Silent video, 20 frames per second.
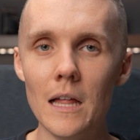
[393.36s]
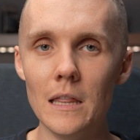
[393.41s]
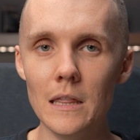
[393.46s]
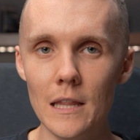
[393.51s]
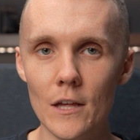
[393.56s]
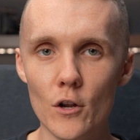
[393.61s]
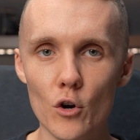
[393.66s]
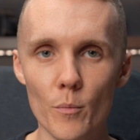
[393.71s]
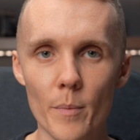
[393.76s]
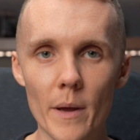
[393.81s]
a
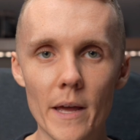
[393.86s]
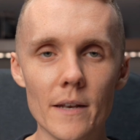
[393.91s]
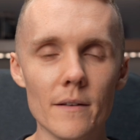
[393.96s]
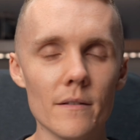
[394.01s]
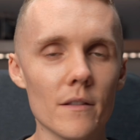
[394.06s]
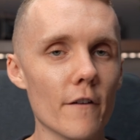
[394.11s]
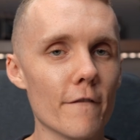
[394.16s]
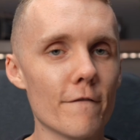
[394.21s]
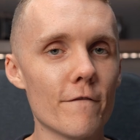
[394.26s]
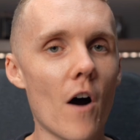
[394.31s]
little
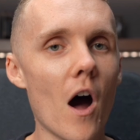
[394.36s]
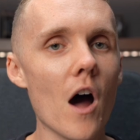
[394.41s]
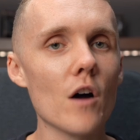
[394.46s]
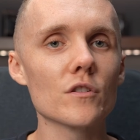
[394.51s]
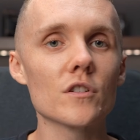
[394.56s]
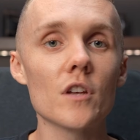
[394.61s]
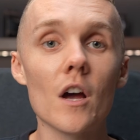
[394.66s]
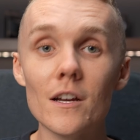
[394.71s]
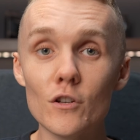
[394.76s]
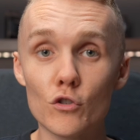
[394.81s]
bit. The file
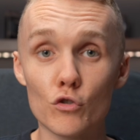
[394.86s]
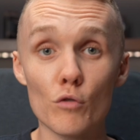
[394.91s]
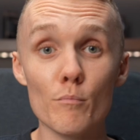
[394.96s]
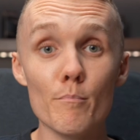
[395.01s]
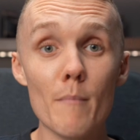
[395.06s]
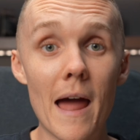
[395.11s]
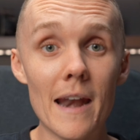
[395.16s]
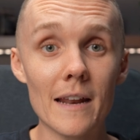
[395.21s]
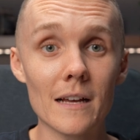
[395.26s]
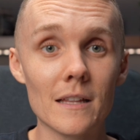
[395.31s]
size
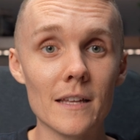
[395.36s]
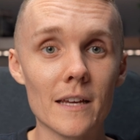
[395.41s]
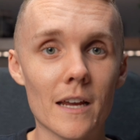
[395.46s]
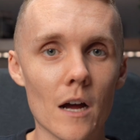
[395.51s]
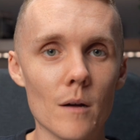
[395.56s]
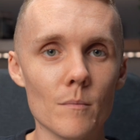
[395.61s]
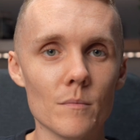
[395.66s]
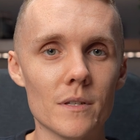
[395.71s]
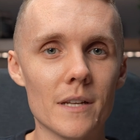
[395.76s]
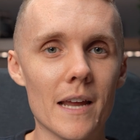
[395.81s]
dramatically
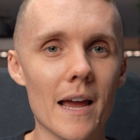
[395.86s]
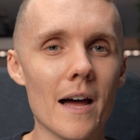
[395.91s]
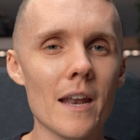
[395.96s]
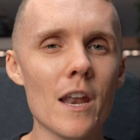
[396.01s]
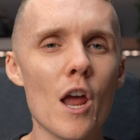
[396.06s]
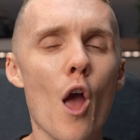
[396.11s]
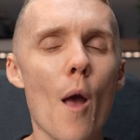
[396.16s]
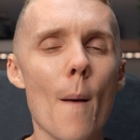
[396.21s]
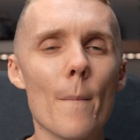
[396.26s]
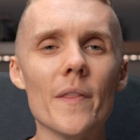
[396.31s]
comes down,
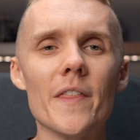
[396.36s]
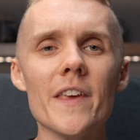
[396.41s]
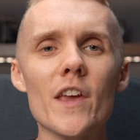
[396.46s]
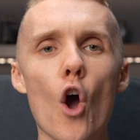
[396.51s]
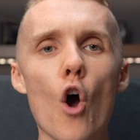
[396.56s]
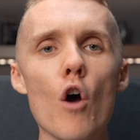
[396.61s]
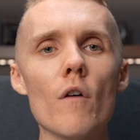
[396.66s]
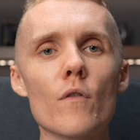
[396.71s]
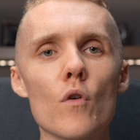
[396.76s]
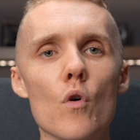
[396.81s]
but the
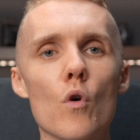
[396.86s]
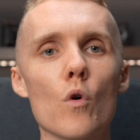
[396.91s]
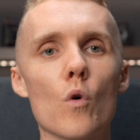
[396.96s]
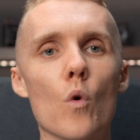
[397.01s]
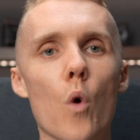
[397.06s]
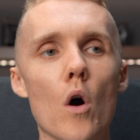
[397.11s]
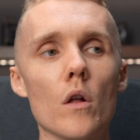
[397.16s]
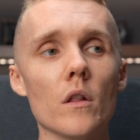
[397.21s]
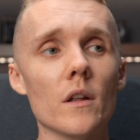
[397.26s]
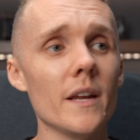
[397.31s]
overall
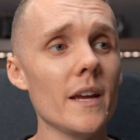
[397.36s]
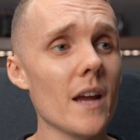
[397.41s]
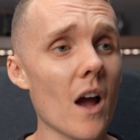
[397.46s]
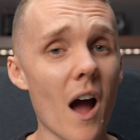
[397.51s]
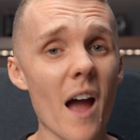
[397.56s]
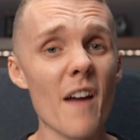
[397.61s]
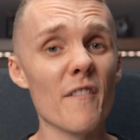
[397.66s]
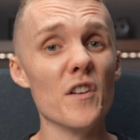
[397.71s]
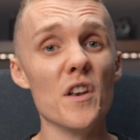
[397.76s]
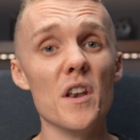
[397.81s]
quality,
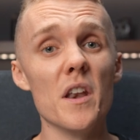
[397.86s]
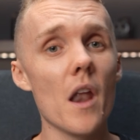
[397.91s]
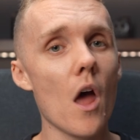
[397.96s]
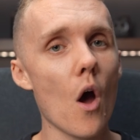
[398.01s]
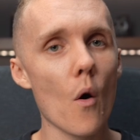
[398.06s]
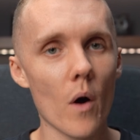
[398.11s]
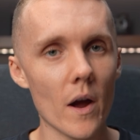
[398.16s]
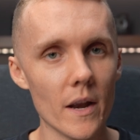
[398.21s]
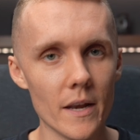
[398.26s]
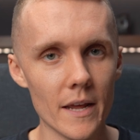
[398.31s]
I have
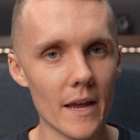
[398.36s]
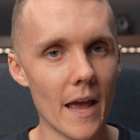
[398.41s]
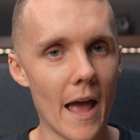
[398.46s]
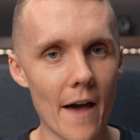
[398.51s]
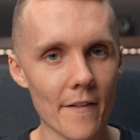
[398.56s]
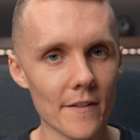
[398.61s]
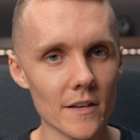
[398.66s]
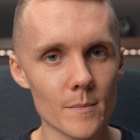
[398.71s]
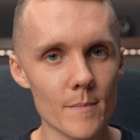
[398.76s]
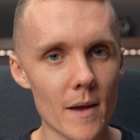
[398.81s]
no idea
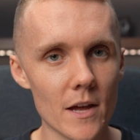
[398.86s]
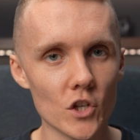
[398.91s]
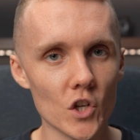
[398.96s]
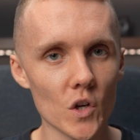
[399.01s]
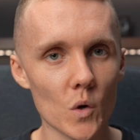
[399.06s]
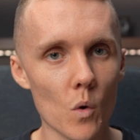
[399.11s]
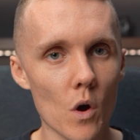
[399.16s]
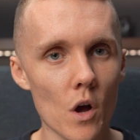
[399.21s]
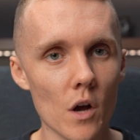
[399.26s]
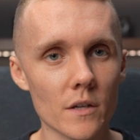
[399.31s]
how this
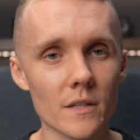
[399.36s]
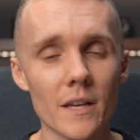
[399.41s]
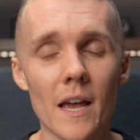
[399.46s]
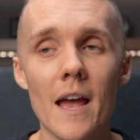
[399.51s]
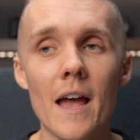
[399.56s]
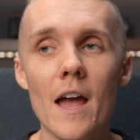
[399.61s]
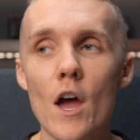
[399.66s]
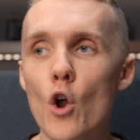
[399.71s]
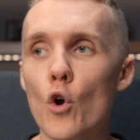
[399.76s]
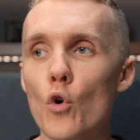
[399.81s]
magic works,
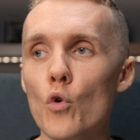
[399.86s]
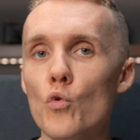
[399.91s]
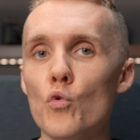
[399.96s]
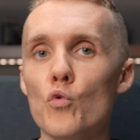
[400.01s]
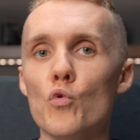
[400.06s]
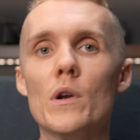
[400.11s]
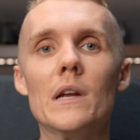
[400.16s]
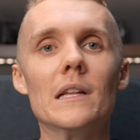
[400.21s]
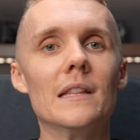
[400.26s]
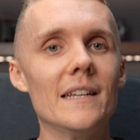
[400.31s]

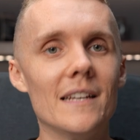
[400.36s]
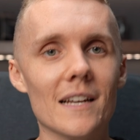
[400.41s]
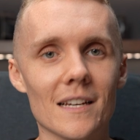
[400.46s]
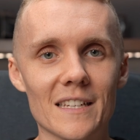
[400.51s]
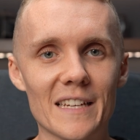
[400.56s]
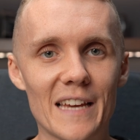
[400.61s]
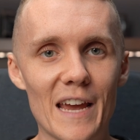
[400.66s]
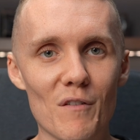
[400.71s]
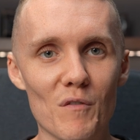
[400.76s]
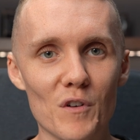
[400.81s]
really
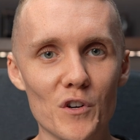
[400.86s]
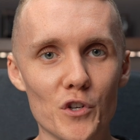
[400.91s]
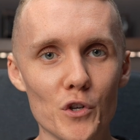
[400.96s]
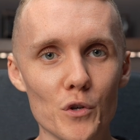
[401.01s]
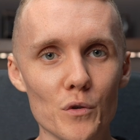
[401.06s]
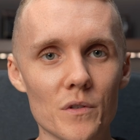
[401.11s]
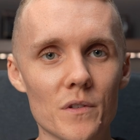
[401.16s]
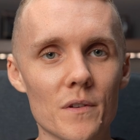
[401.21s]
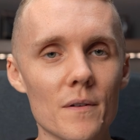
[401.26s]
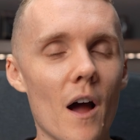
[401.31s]
doesn't get
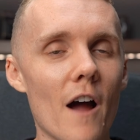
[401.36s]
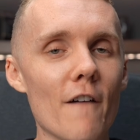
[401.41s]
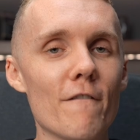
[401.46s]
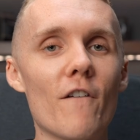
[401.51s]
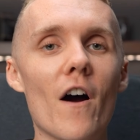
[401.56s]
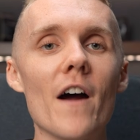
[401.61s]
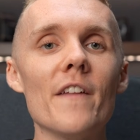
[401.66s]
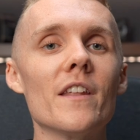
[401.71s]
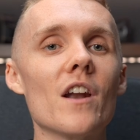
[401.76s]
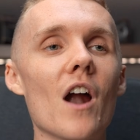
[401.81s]
reduced. I
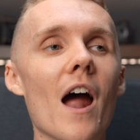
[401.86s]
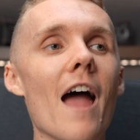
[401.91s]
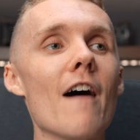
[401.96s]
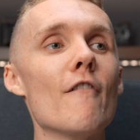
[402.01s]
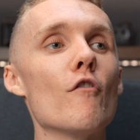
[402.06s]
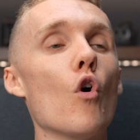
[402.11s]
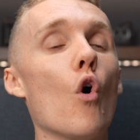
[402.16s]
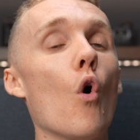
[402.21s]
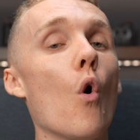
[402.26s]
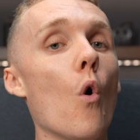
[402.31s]
find that I
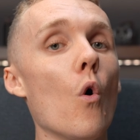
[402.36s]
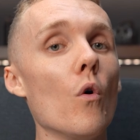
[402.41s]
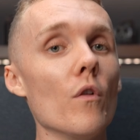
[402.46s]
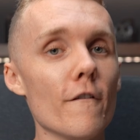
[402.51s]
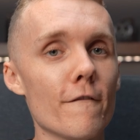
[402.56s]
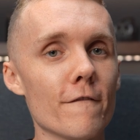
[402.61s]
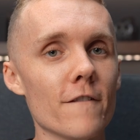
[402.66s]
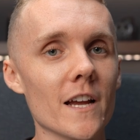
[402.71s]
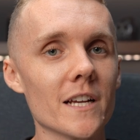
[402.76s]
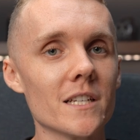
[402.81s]
have all
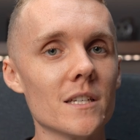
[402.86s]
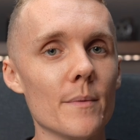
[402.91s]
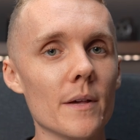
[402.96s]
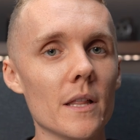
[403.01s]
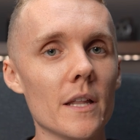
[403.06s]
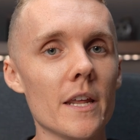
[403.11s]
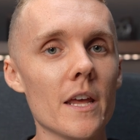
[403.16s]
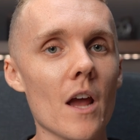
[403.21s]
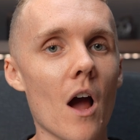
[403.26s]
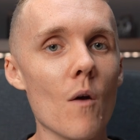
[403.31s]
the
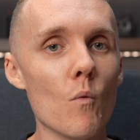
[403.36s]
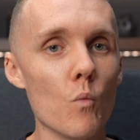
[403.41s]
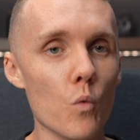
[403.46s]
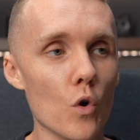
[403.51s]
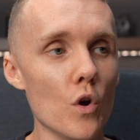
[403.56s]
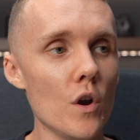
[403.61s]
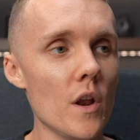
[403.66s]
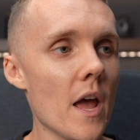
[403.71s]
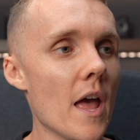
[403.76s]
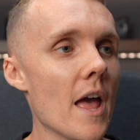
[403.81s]
flexibility I
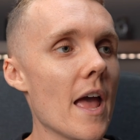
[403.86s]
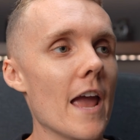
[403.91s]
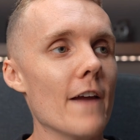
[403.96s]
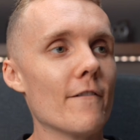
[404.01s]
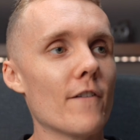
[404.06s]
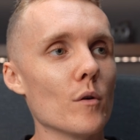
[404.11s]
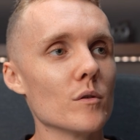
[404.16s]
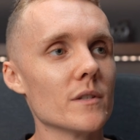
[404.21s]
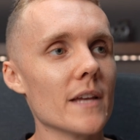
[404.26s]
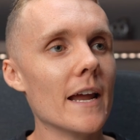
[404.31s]
would
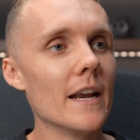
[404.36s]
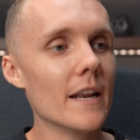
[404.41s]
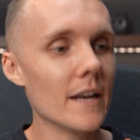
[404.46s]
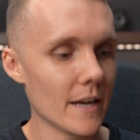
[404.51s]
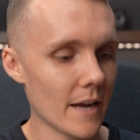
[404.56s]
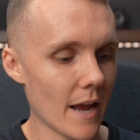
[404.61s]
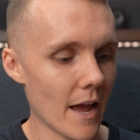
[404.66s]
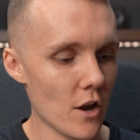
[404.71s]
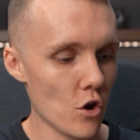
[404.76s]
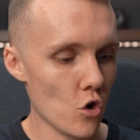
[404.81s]
if I was
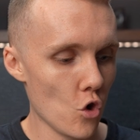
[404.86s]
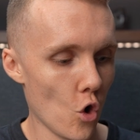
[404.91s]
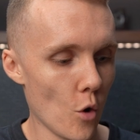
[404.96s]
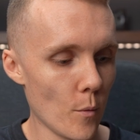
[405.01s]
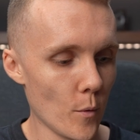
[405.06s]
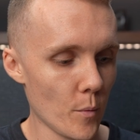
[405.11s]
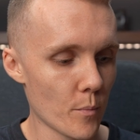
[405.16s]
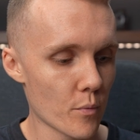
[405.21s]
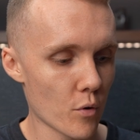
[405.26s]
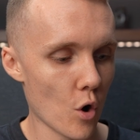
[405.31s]
editing a
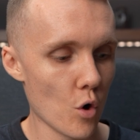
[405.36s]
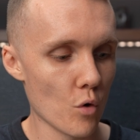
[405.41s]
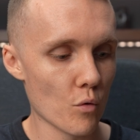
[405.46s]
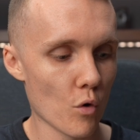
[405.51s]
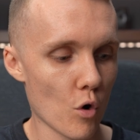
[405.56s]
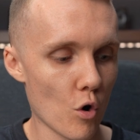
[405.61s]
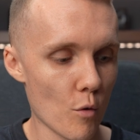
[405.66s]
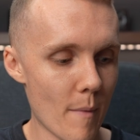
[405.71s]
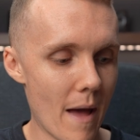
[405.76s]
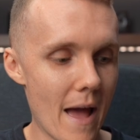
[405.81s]
normal
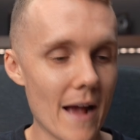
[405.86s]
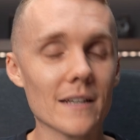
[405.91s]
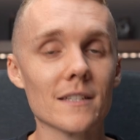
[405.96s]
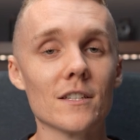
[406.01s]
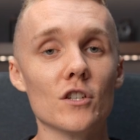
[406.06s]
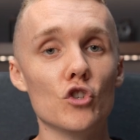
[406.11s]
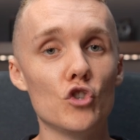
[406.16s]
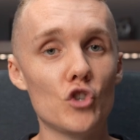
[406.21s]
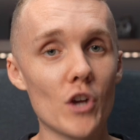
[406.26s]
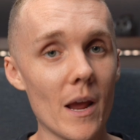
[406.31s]
ProRAW
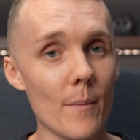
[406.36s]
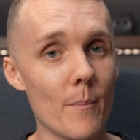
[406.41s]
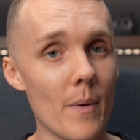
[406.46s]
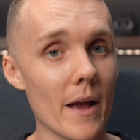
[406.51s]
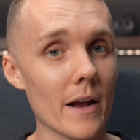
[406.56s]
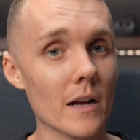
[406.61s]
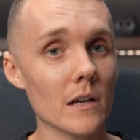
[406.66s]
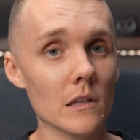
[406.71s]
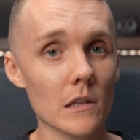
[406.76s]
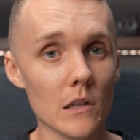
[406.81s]
Max
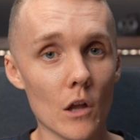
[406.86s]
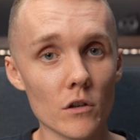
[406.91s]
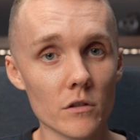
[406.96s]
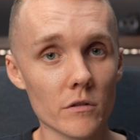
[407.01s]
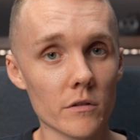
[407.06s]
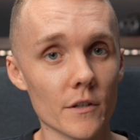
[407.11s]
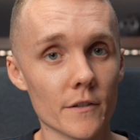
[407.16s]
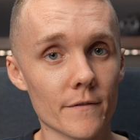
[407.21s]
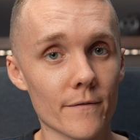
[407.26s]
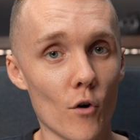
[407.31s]
JPEG
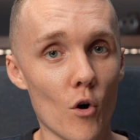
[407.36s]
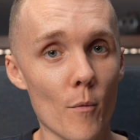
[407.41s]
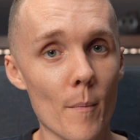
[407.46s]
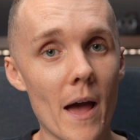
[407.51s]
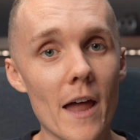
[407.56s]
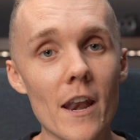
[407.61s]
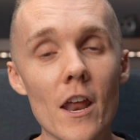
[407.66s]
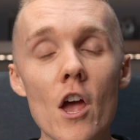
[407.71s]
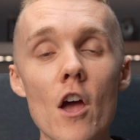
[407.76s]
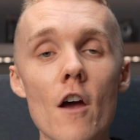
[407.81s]
lossless format